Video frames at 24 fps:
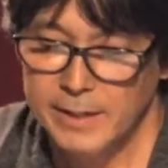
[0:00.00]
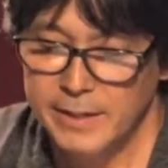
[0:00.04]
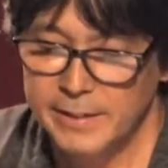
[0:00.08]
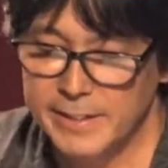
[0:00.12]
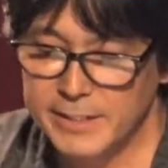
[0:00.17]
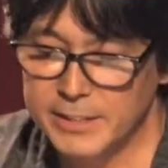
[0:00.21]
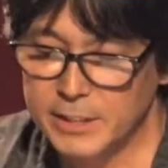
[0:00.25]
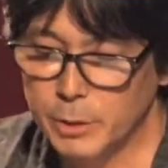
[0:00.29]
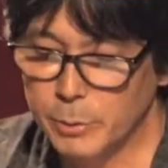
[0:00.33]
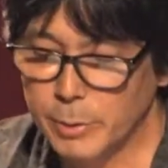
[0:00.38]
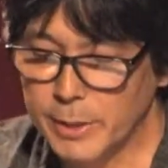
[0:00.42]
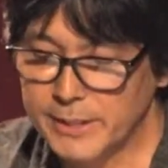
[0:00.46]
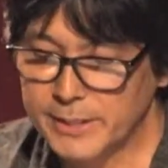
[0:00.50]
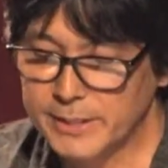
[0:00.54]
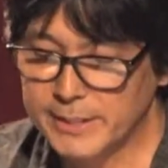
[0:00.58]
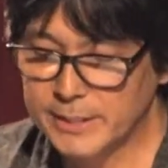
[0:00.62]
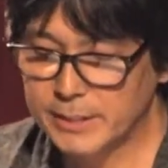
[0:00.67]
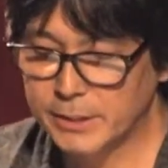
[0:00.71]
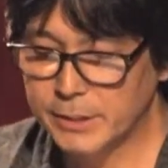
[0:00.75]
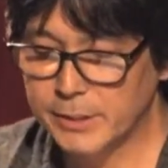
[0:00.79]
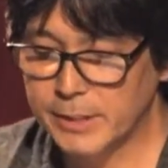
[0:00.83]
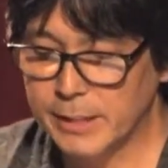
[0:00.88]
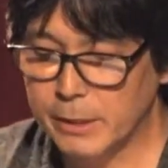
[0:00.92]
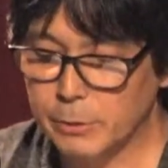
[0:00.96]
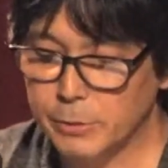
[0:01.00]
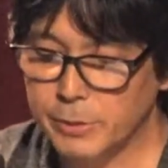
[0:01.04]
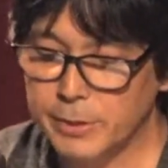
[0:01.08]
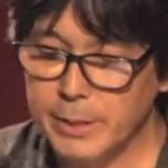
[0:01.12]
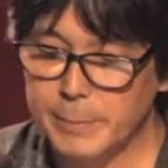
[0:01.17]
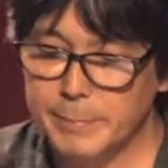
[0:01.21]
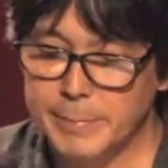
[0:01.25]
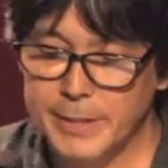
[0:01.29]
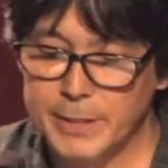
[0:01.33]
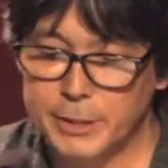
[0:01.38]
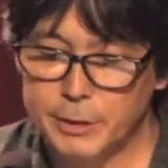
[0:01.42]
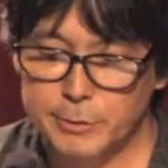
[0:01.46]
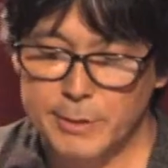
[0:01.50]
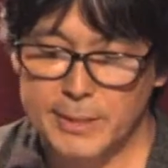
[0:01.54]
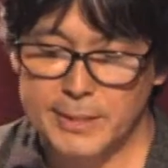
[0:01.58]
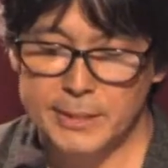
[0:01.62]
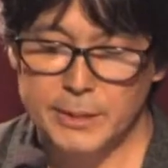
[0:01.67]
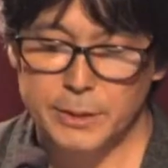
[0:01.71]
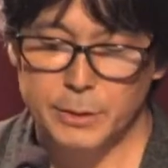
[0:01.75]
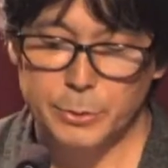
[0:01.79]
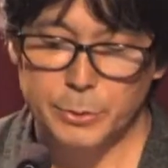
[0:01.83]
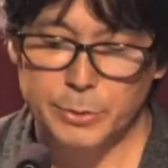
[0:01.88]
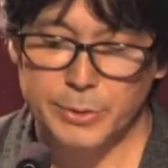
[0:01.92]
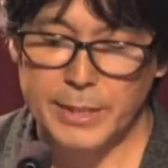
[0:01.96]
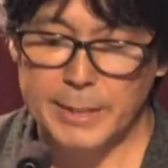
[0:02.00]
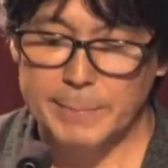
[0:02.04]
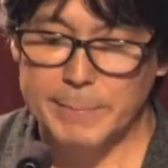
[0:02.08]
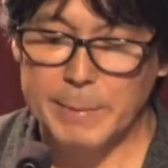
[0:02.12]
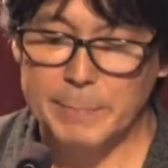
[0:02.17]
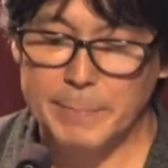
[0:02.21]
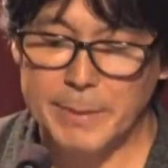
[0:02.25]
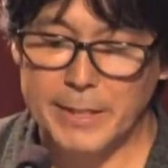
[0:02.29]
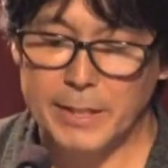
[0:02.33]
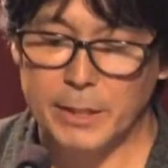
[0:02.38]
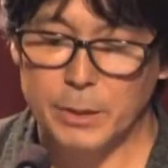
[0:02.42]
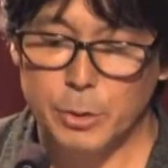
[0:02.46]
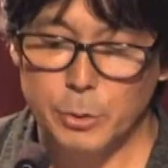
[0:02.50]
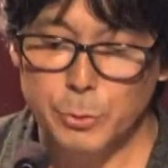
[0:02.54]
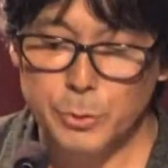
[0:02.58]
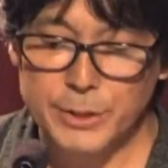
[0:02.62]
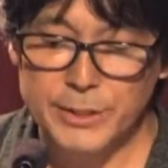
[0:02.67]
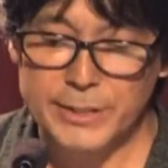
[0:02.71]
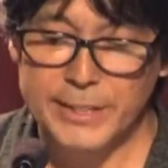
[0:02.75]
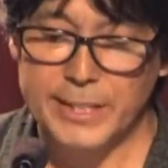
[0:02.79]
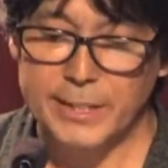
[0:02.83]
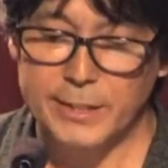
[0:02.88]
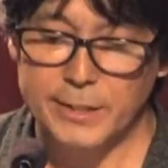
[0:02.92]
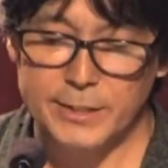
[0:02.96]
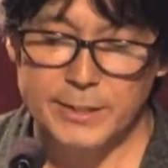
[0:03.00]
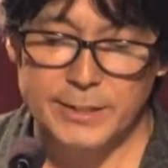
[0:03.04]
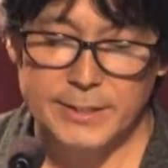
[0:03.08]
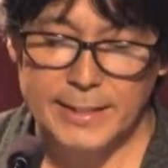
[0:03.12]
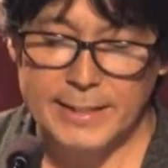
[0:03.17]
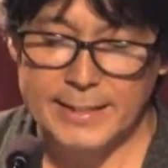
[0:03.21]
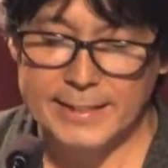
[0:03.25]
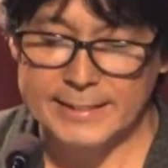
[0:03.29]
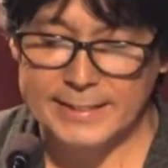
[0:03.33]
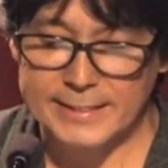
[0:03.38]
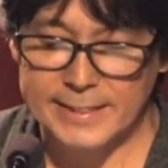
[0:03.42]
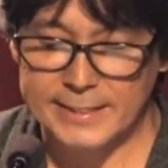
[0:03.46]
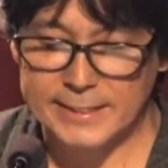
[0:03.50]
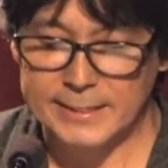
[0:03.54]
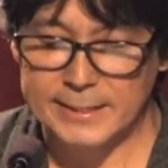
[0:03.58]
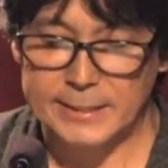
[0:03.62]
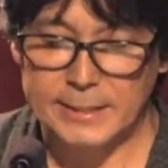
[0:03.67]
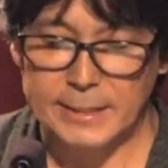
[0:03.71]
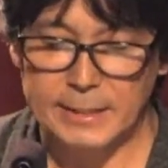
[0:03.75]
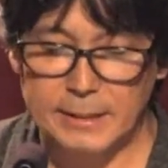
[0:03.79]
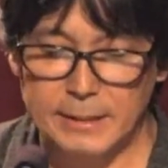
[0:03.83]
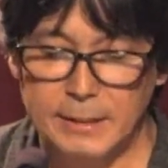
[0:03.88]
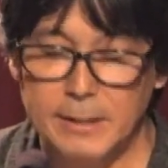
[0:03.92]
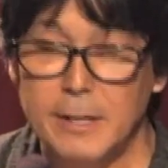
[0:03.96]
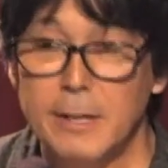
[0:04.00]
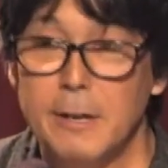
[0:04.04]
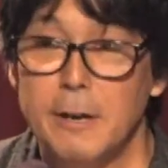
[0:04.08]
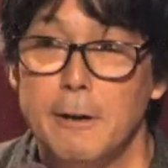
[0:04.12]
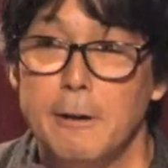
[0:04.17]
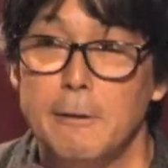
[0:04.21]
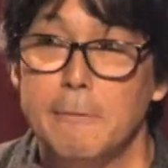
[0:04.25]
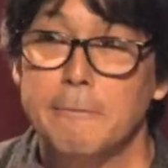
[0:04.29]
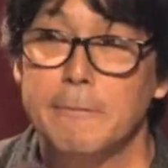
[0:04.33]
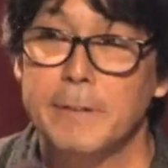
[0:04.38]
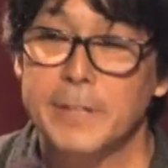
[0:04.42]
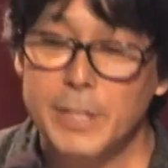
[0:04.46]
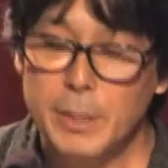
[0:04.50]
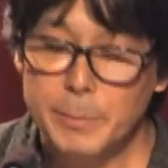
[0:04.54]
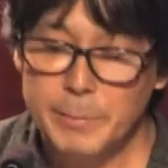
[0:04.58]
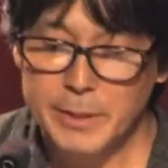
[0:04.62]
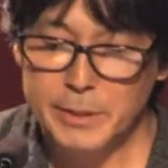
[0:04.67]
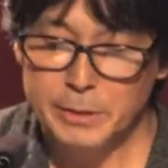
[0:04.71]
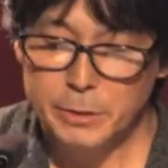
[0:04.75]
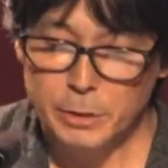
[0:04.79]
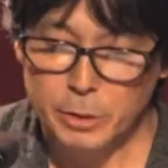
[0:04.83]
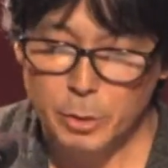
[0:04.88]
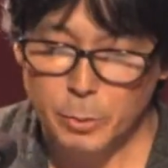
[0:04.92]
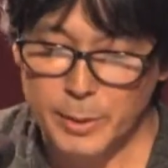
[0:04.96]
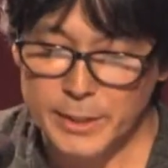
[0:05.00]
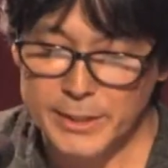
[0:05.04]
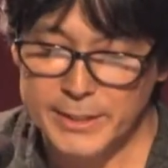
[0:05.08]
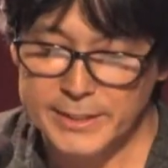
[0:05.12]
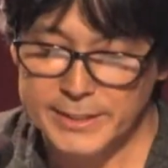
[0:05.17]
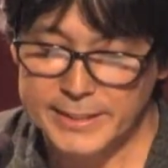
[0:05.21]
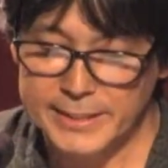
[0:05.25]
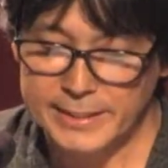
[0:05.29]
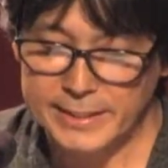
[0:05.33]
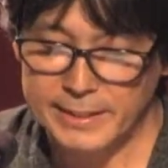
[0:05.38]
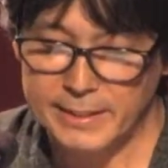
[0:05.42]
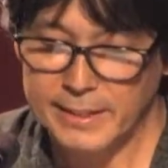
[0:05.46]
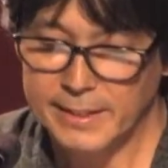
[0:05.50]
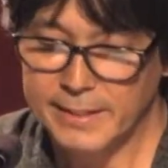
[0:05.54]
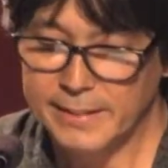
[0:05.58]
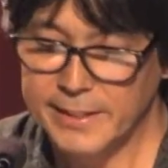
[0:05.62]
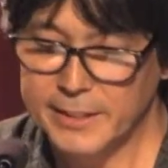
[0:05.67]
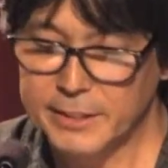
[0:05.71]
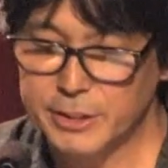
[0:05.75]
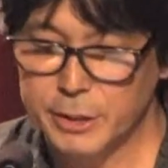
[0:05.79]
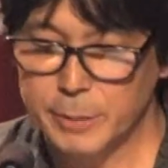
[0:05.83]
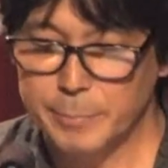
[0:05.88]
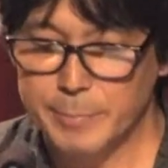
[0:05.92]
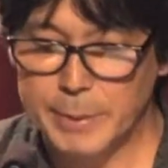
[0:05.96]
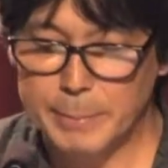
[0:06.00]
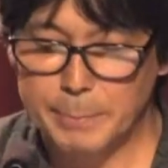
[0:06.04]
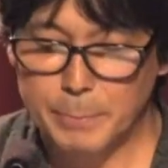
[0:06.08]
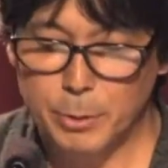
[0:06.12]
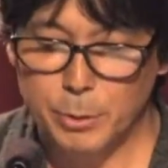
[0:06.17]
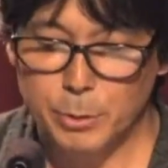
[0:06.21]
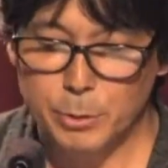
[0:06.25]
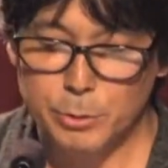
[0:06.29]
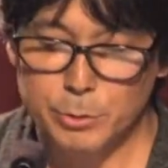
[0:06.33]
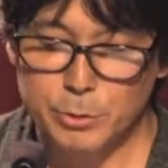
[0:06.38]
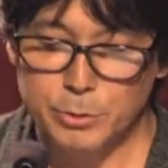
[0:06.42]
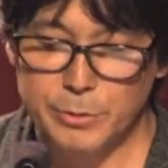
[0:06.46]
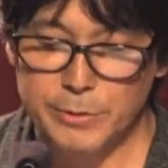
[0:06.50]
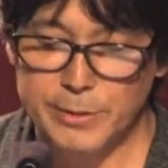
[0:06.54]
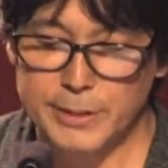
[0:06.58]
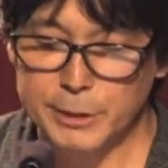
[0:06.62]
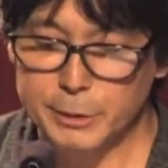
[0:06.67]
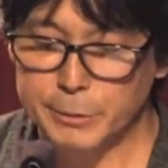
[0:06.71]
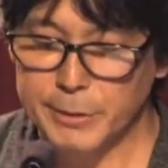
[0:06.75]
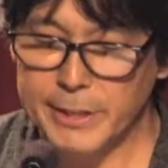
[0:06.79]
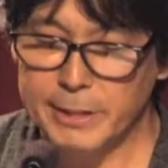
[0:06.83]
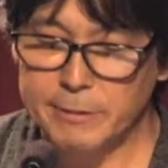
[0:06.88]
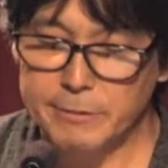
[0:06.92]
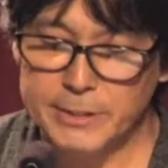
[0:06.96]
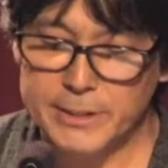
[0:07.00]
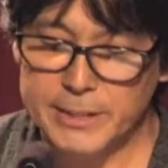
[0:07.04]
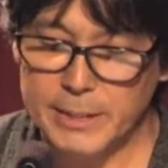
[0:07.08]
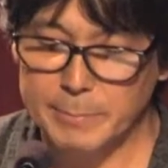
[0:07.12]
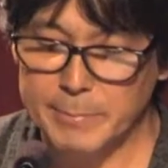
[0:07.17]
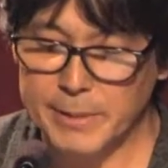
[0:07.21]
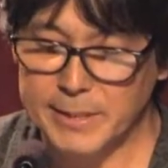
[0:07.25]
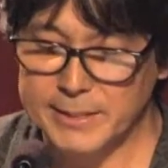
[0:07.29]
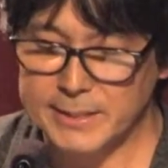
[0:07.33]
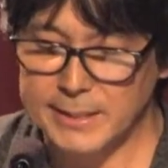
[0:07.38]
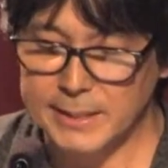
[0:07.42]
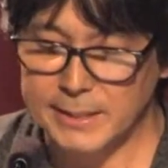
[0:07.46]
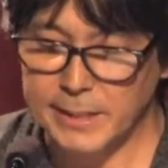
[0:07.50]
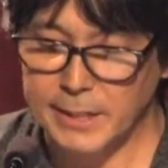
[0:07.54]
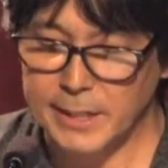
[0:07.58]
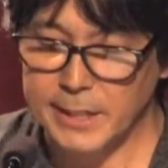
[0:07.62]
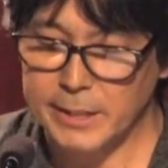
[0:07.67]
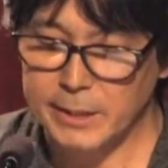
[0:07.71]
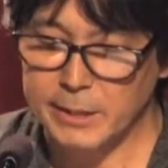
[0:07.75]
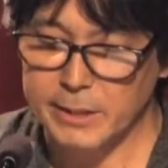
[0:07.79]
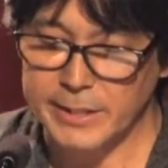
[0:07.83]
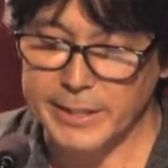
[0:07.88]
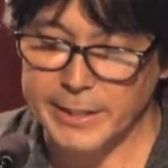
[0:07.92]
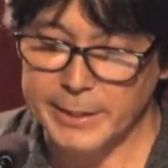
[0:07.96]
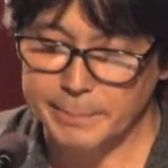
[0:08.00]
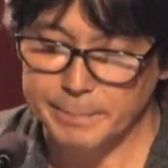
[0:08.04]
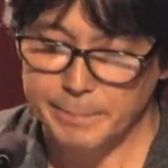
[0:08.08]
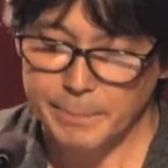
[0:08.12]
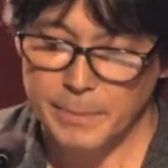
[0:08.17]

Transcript: This question should not only be addressed to TPP negotiators, as this is a fundamental question that should be posed to the trade regime in its entirety,